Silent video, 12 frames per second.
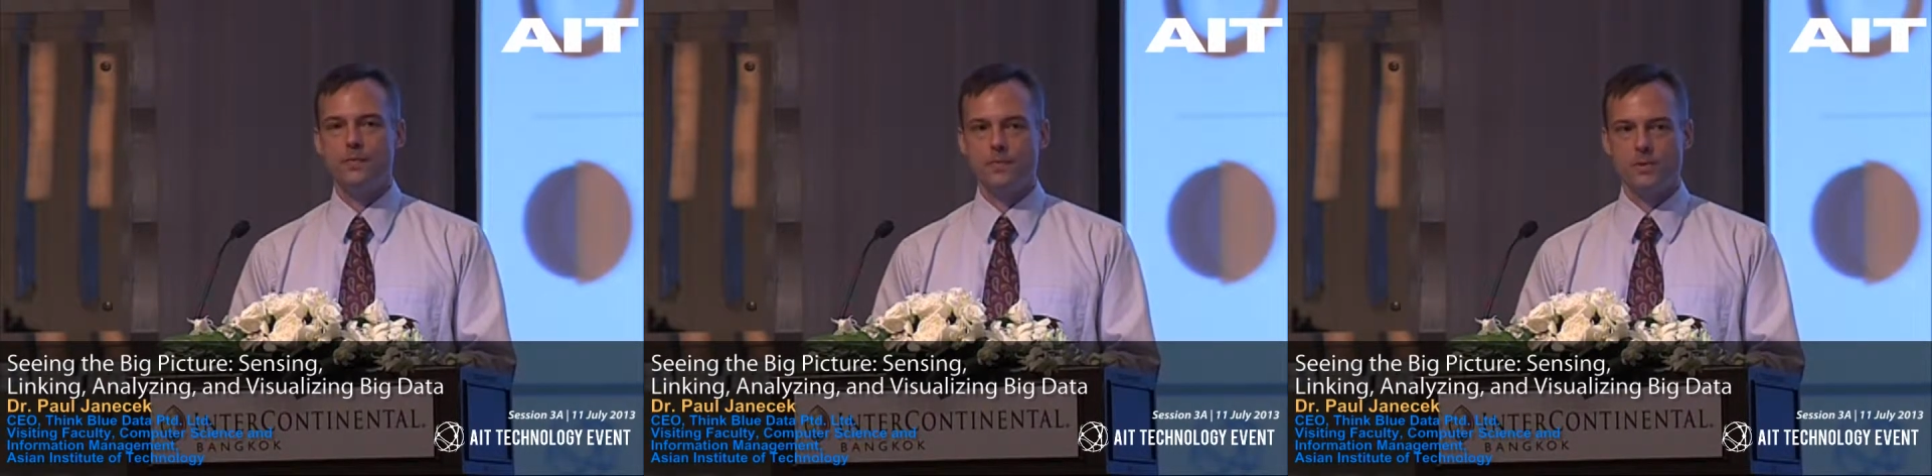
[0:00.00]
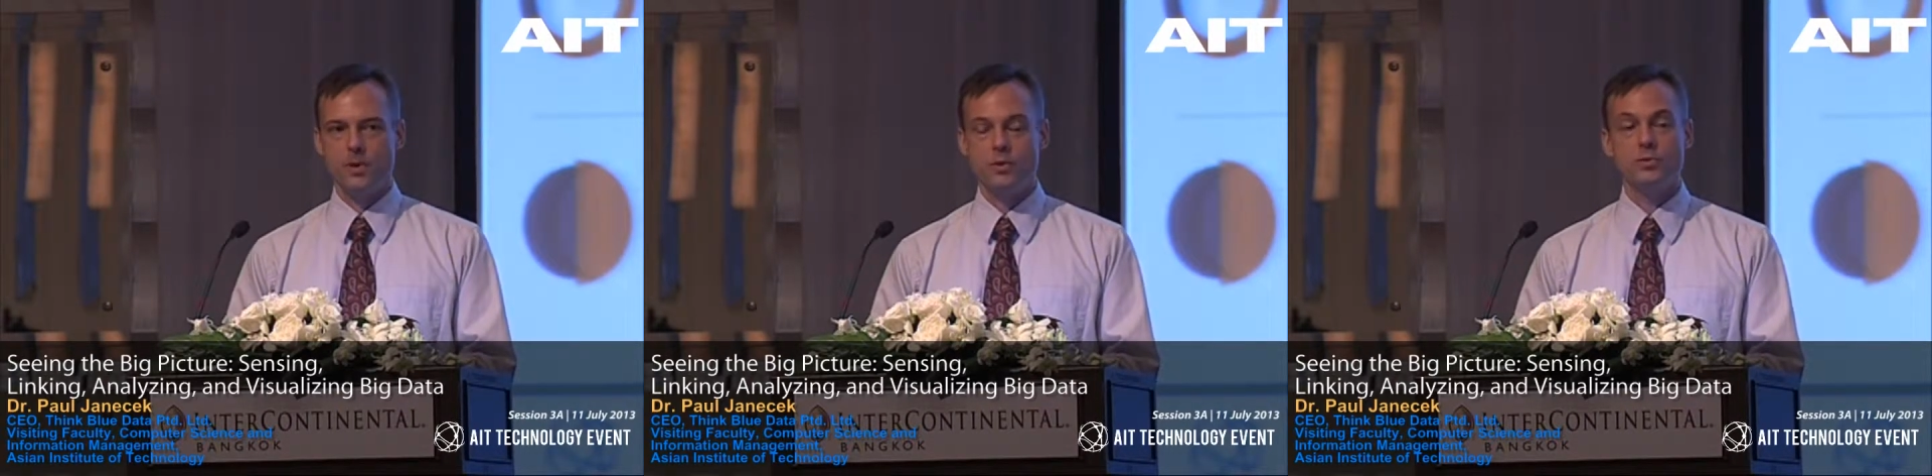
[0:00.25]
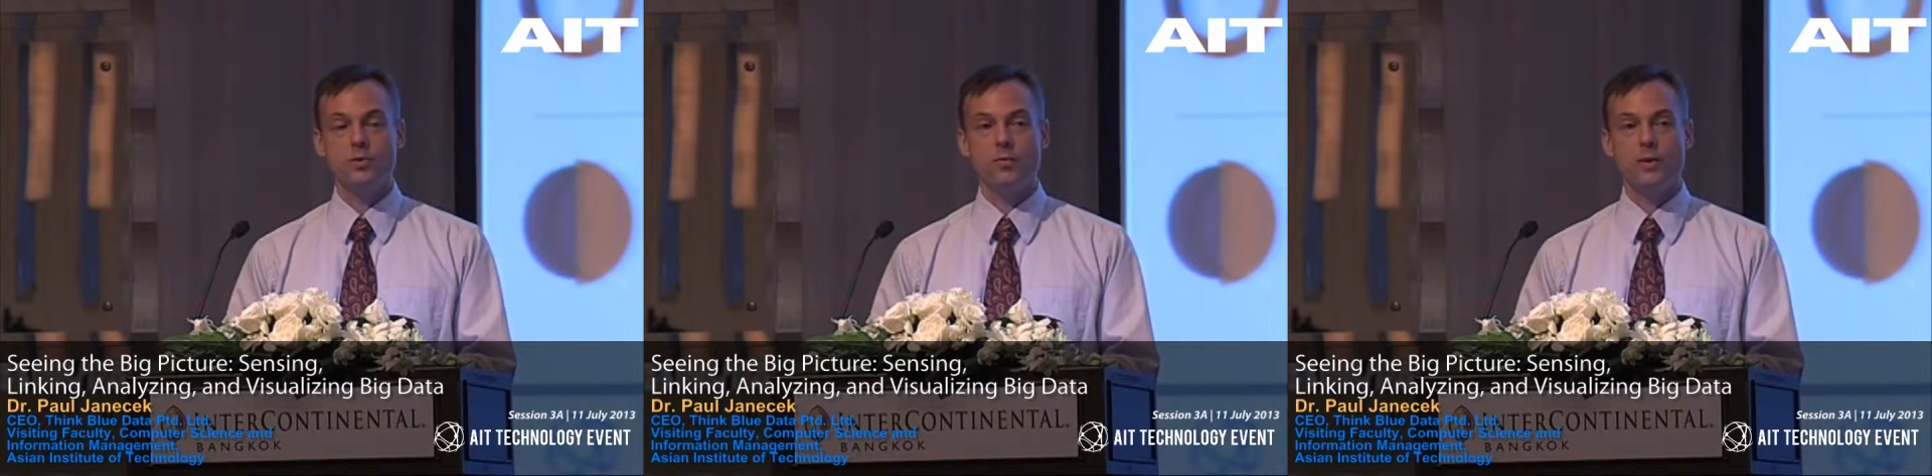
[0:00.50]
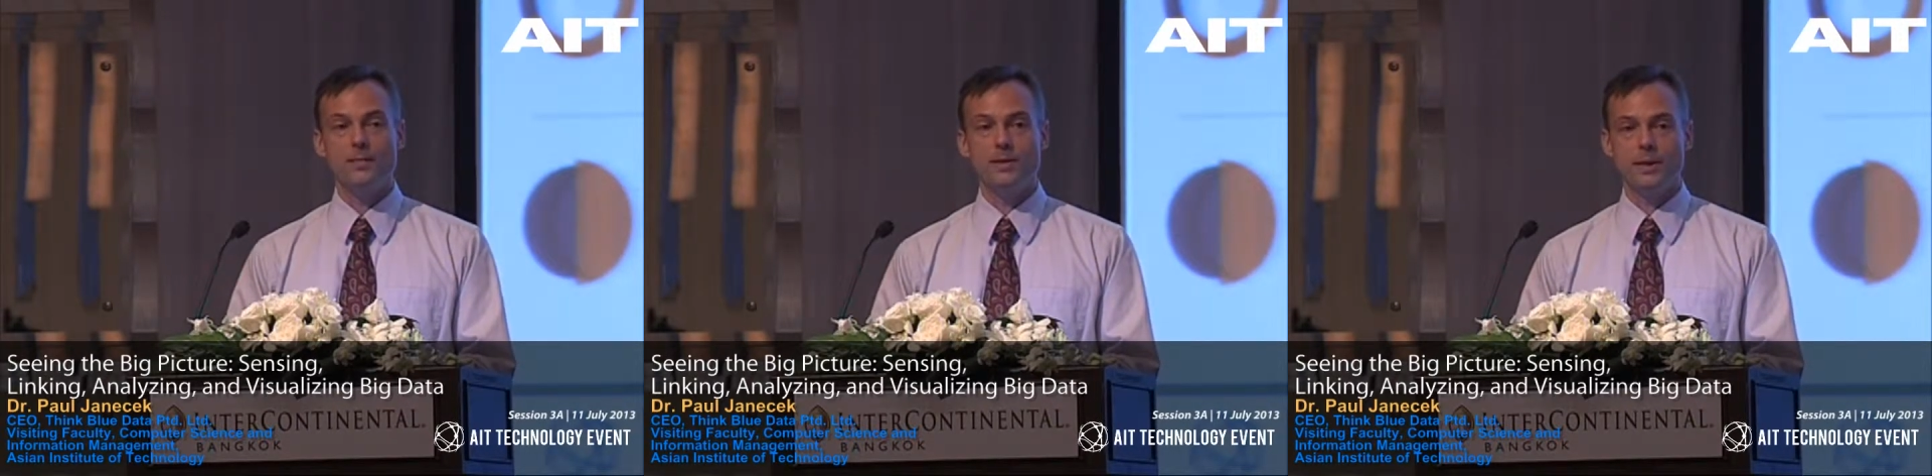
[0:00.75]
goes to a
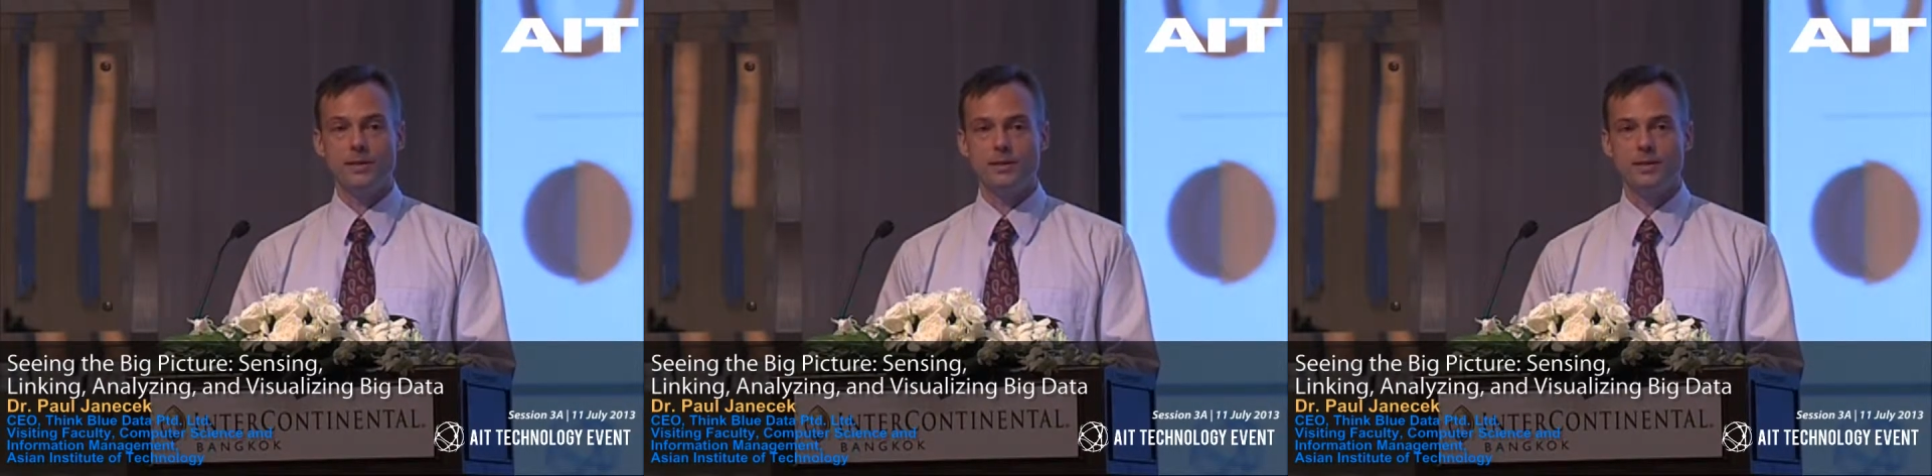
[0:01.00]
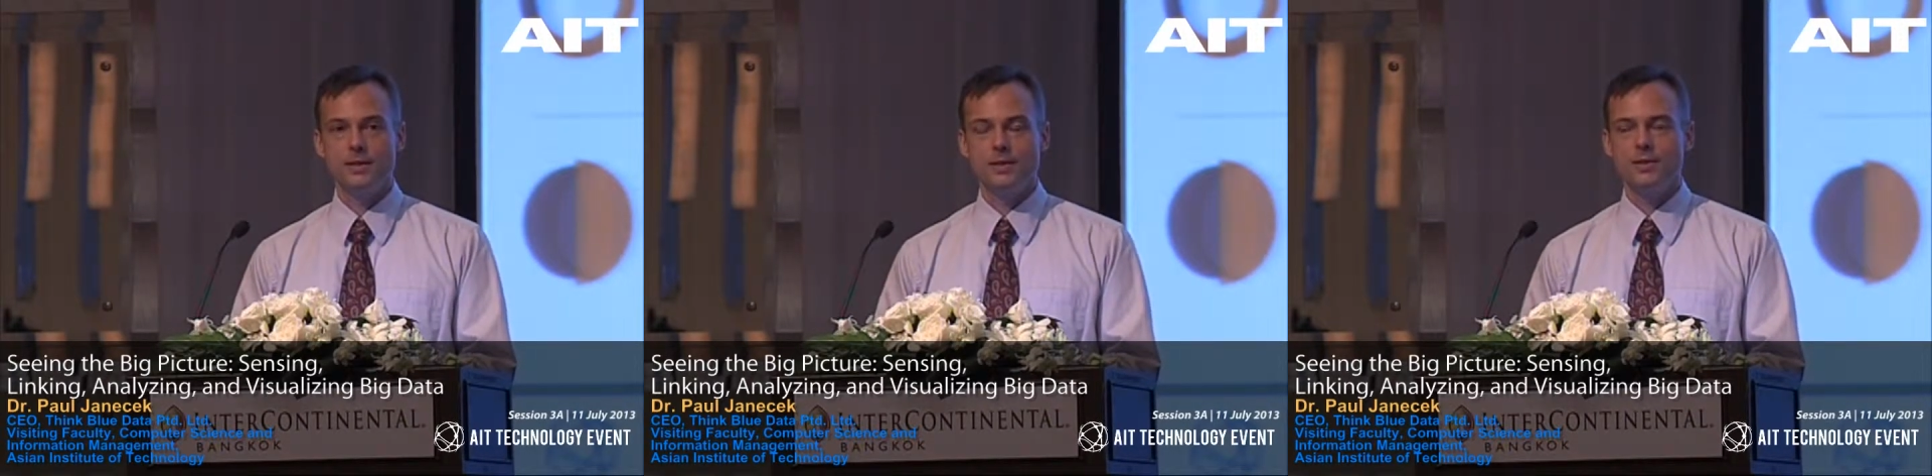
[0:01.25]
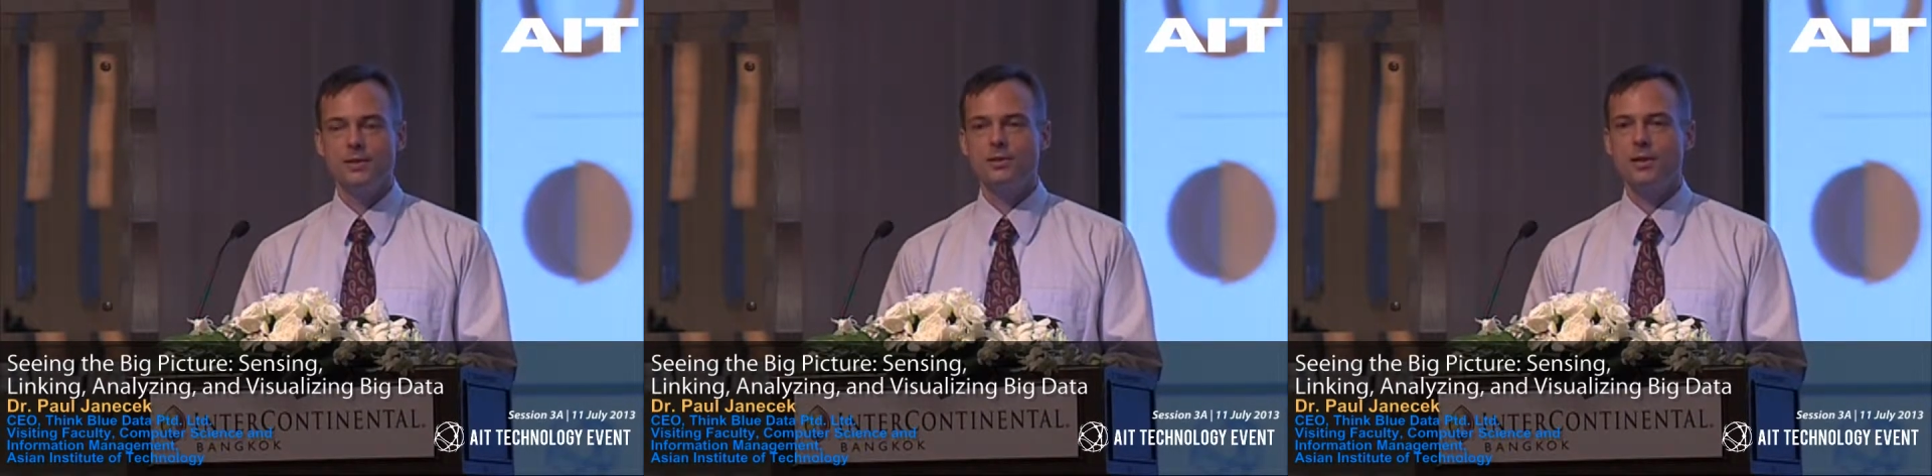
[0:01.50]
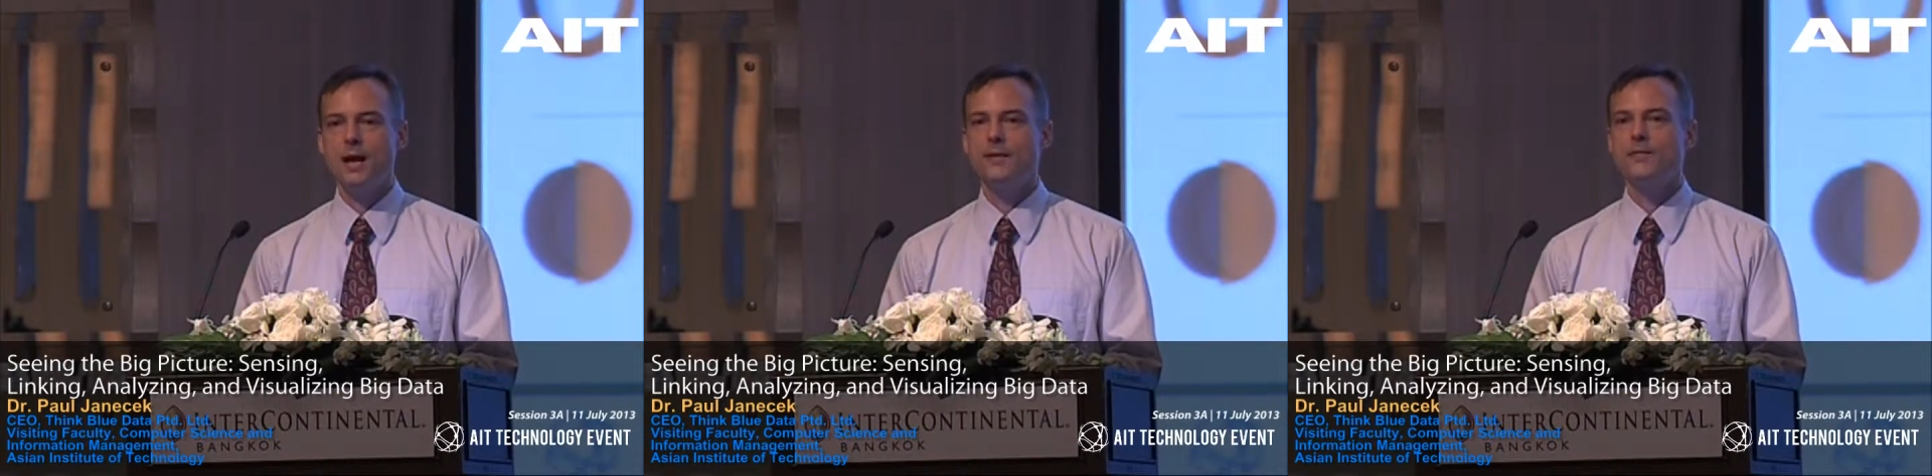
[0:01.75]
web page, there's a
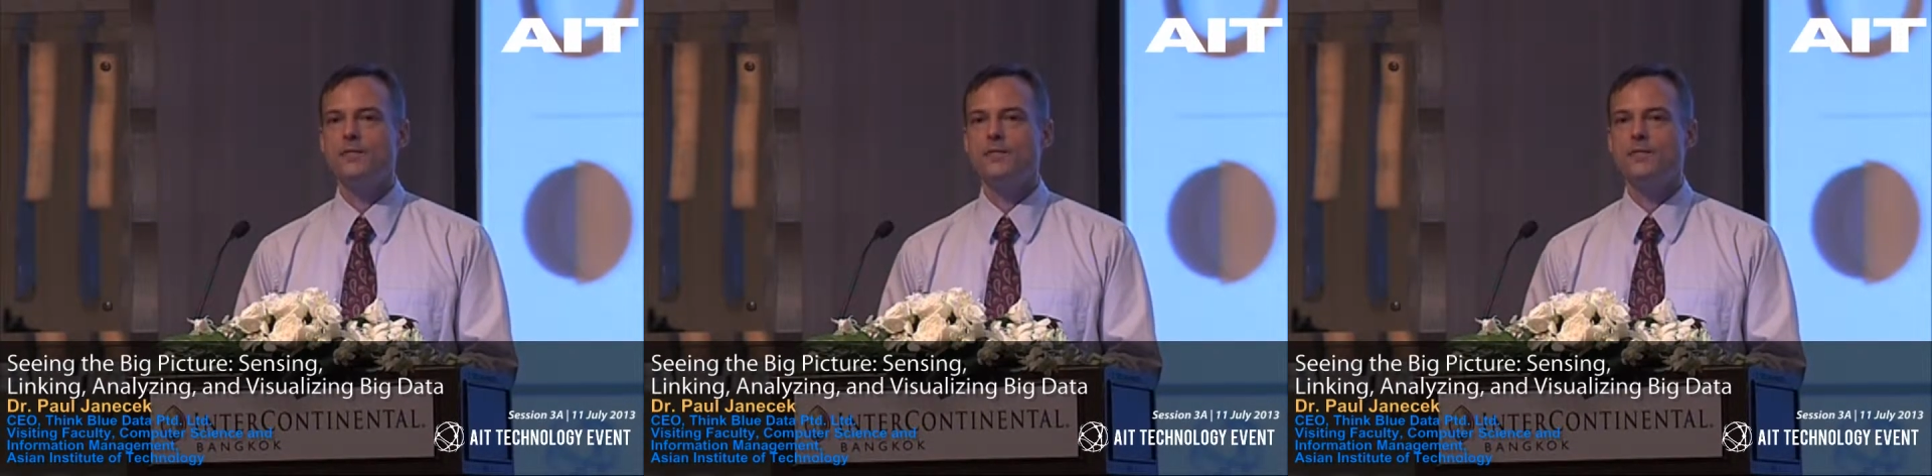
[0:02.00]
lot of